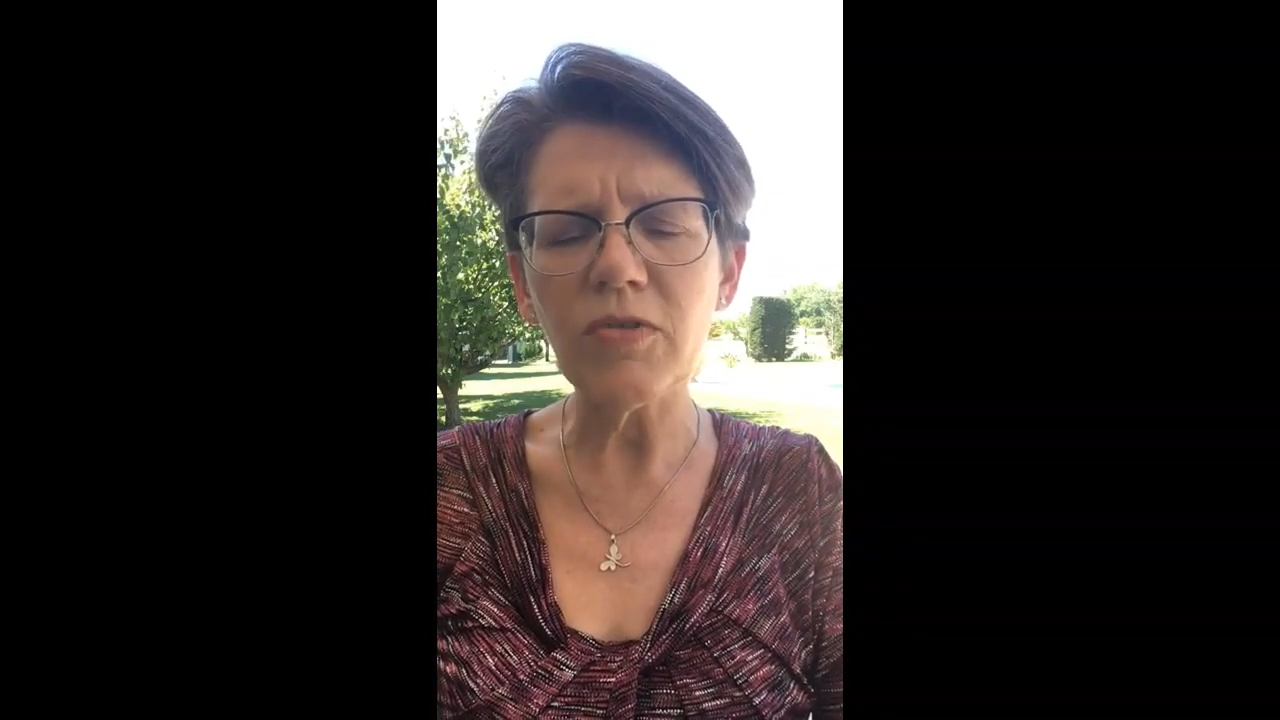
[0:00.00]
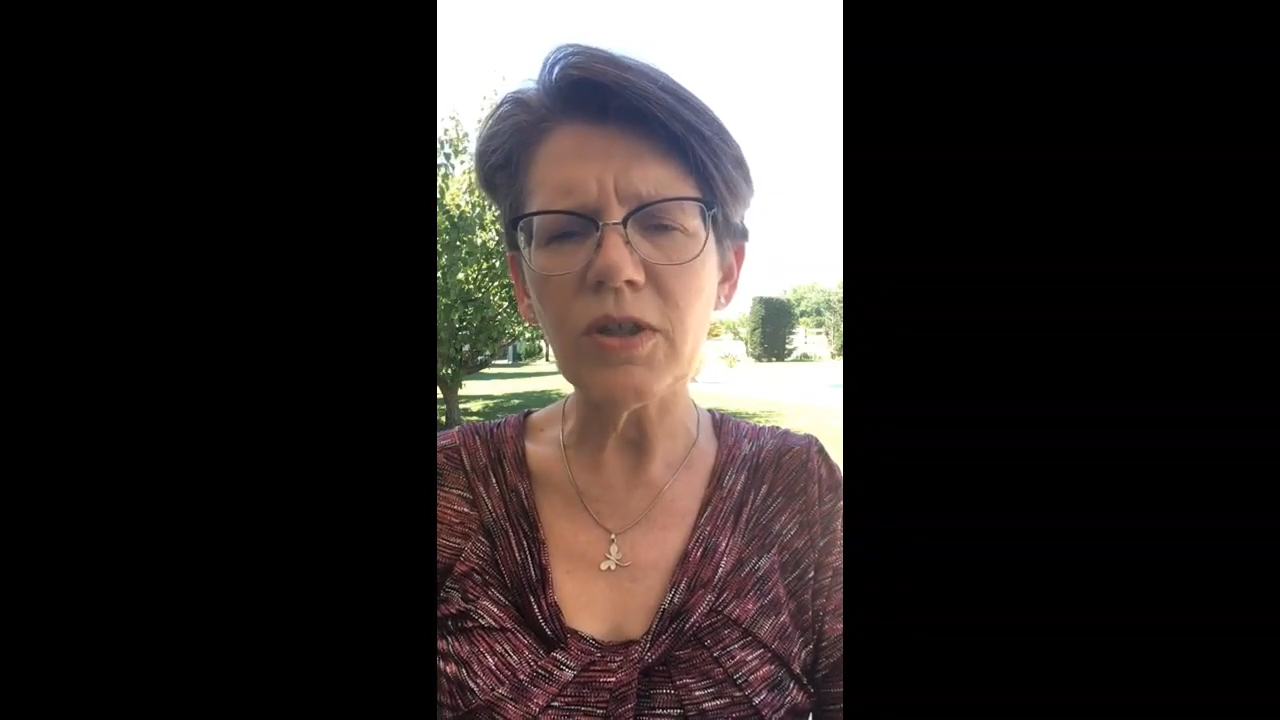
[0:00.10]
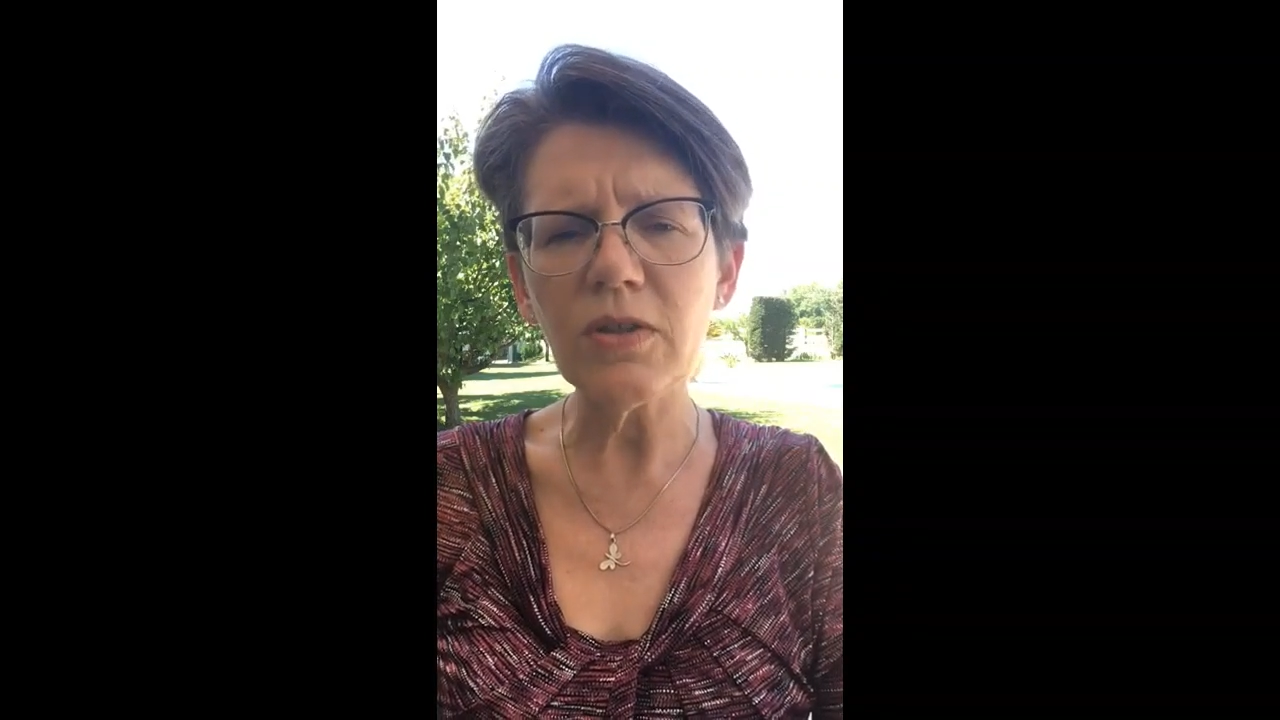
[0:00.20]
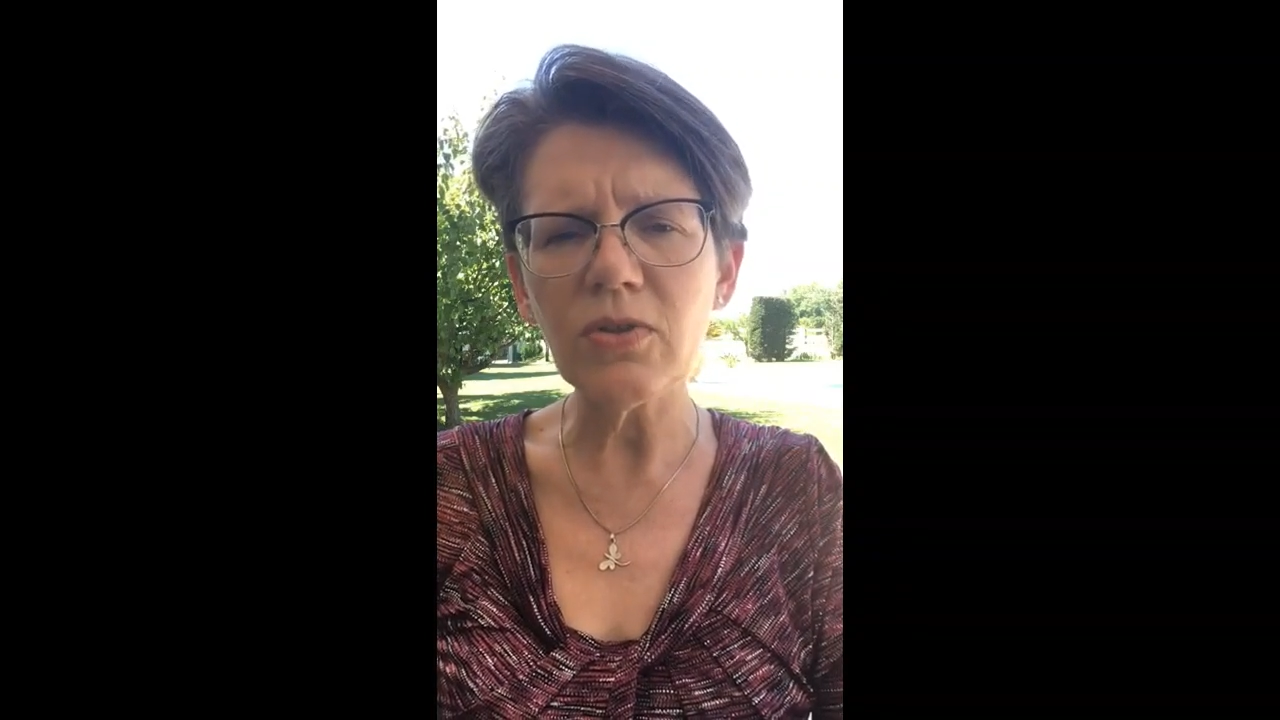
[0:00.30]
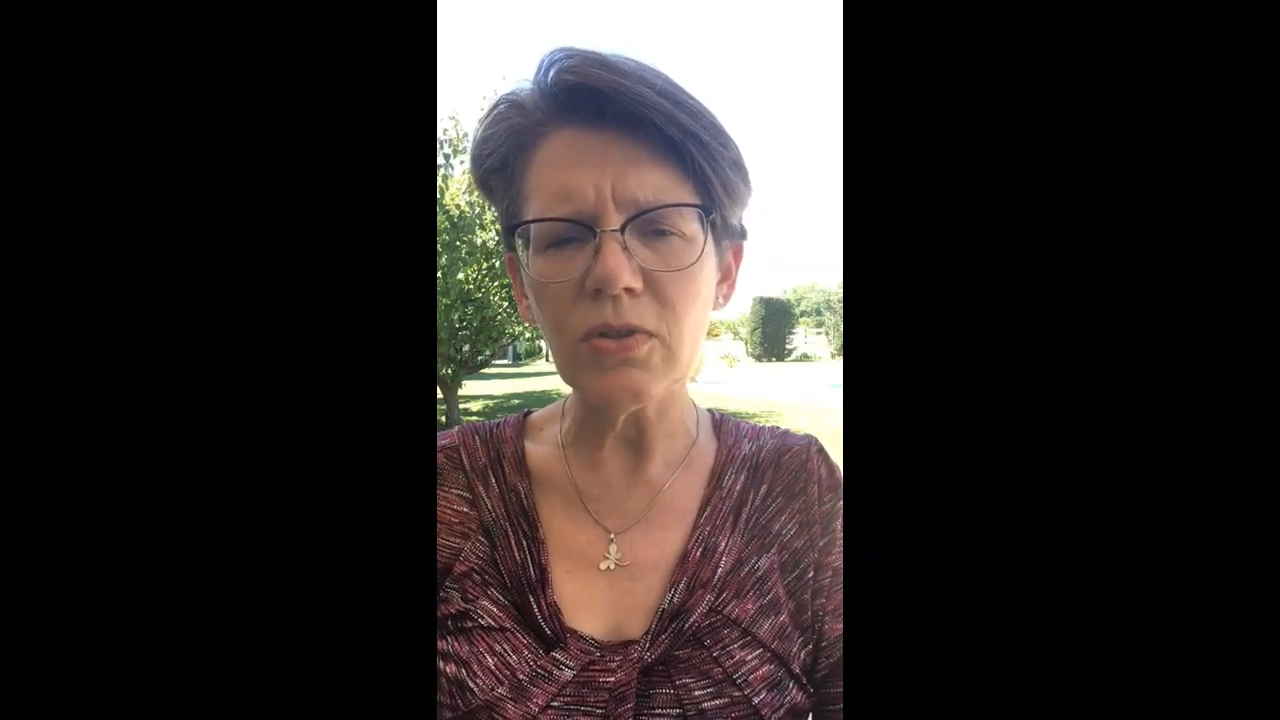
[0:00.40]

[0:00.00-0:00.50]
various